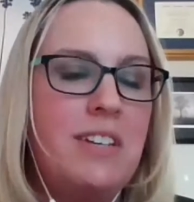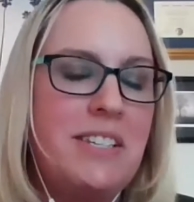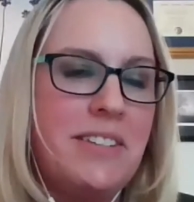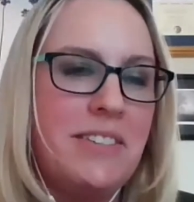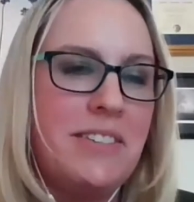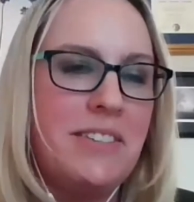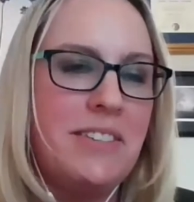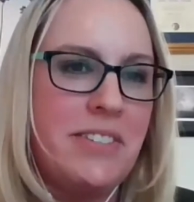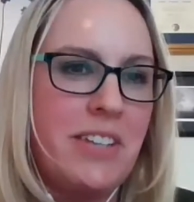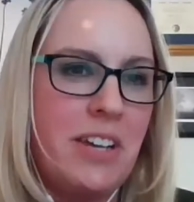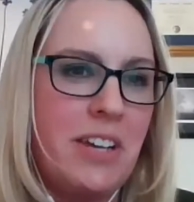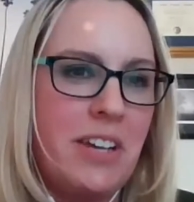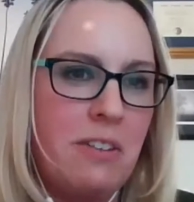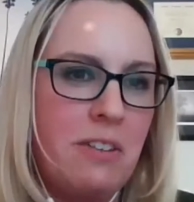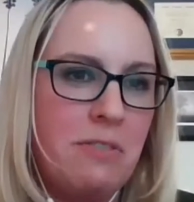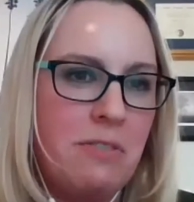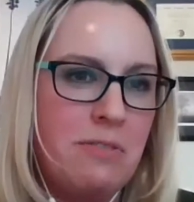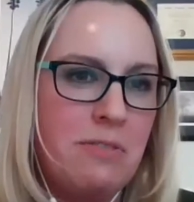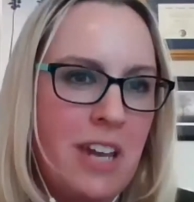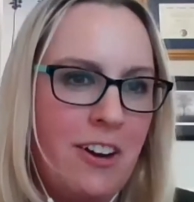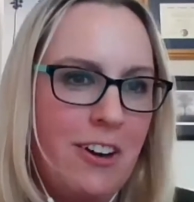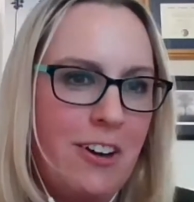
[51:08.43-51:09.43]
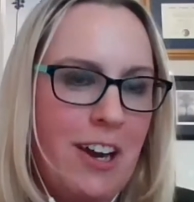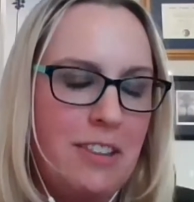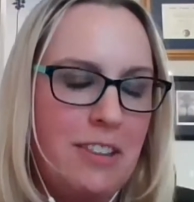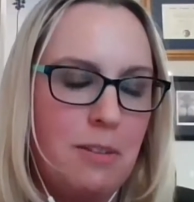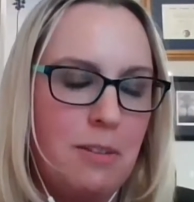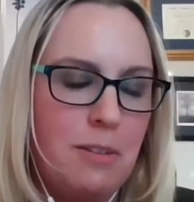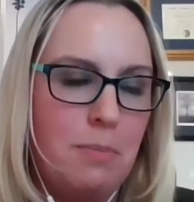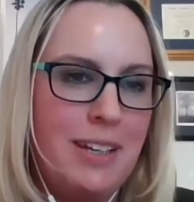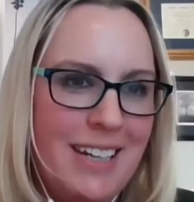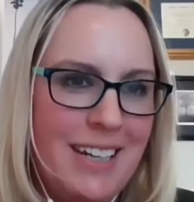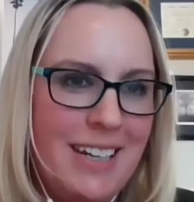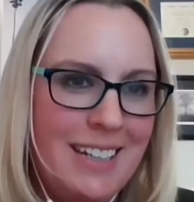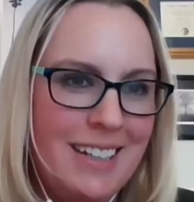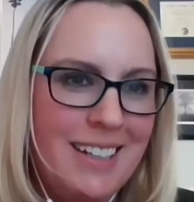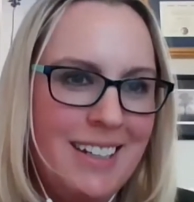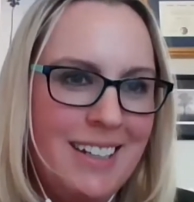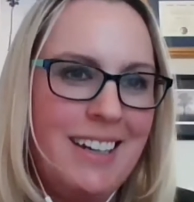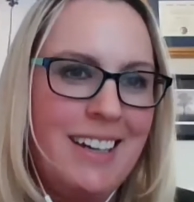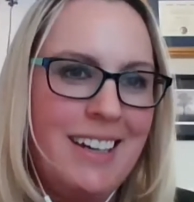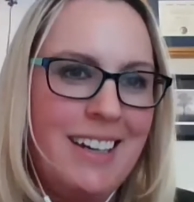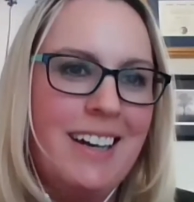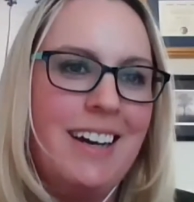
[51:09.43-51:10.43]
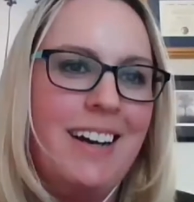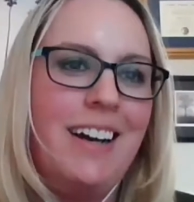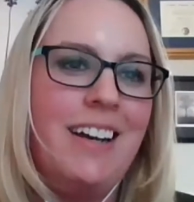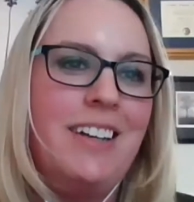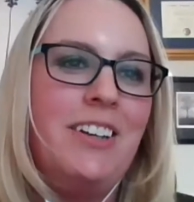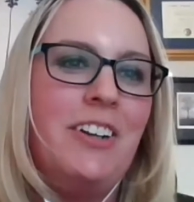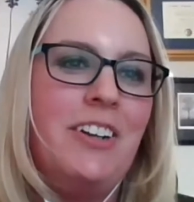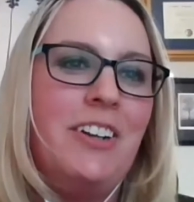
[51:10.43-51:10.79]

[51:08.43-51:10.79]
dive into self-care at the beginning.